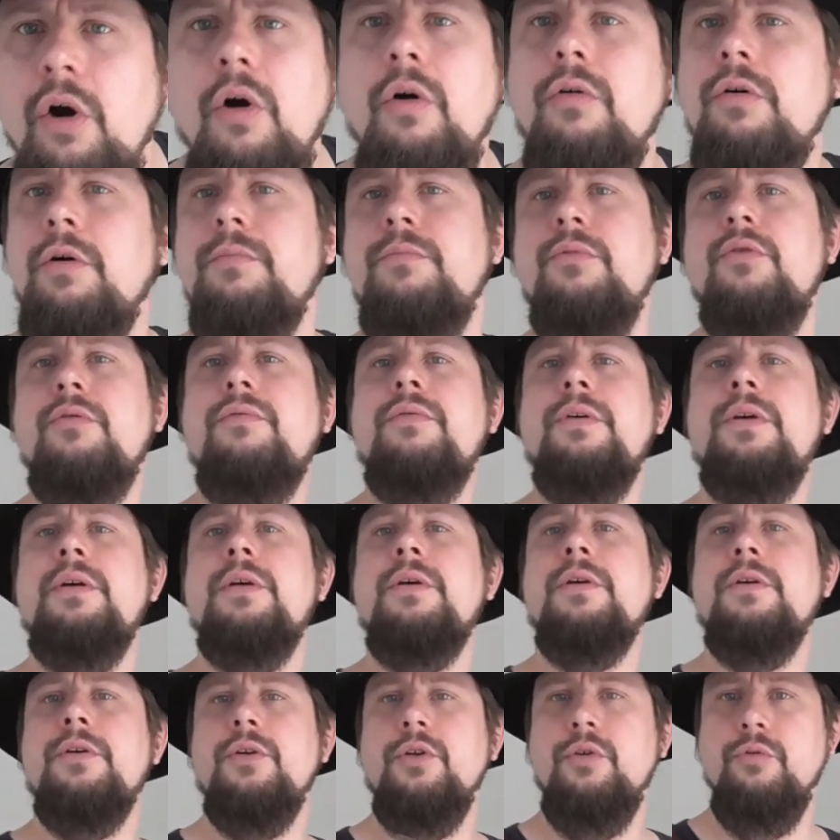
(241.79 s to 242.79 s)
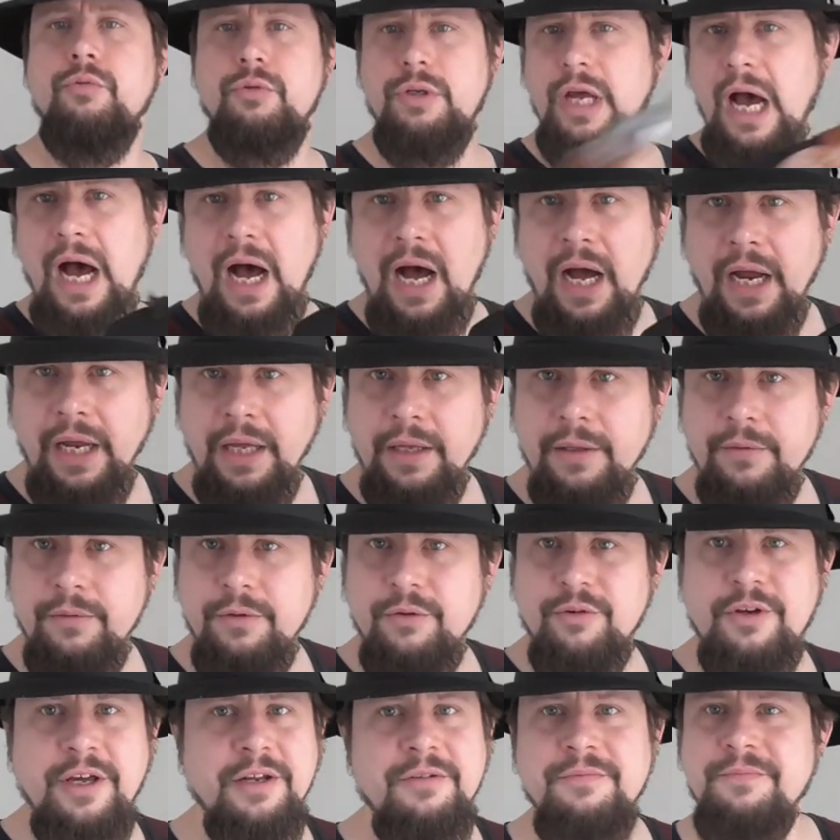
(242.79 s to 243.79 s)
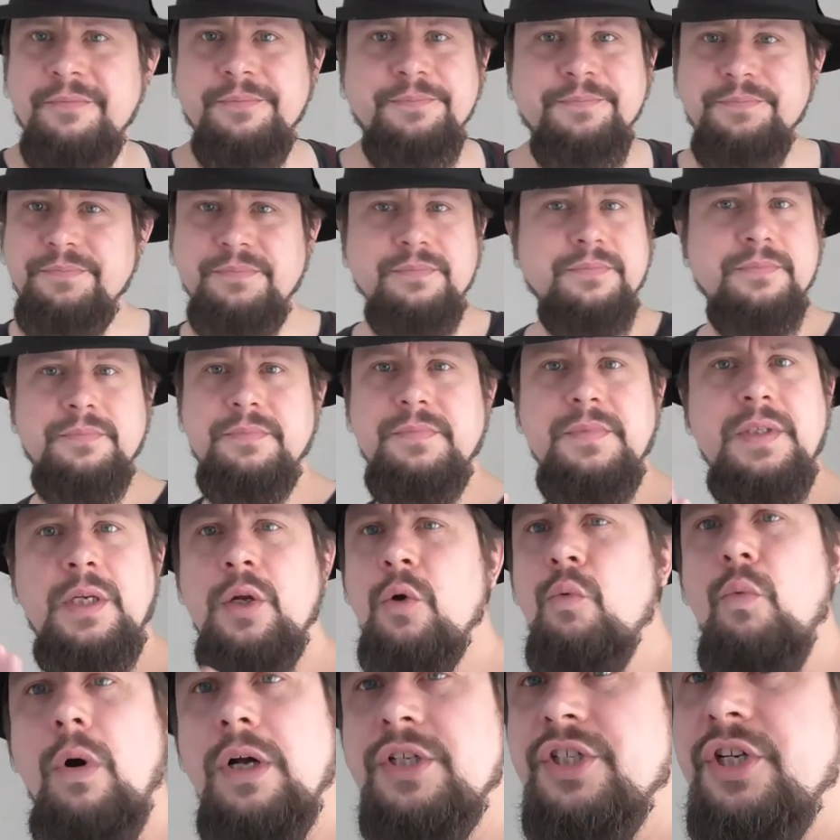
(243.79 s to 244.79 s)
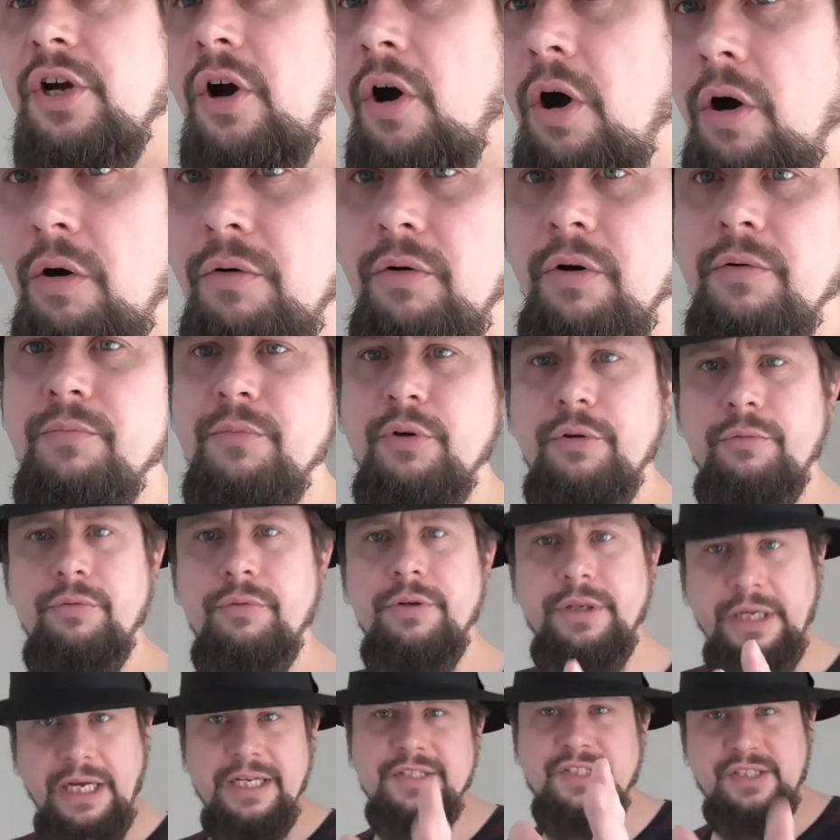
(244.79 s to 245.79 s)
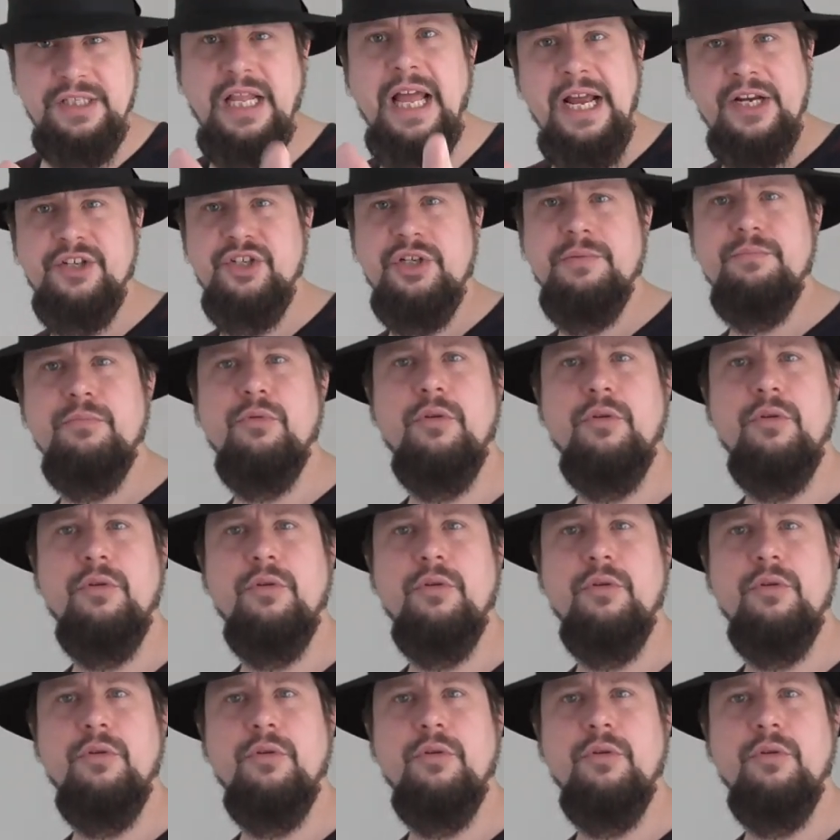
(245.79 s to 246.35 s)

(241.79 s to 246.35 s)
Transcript: a horror movie, you die. You can watch a horror movie, a slasher